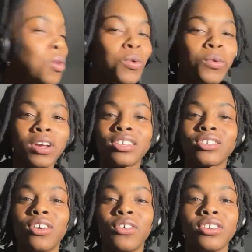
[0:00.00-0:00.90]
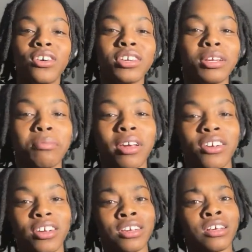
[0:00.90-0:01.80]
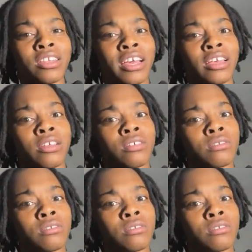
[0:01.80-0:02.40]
what is going on in America? Like,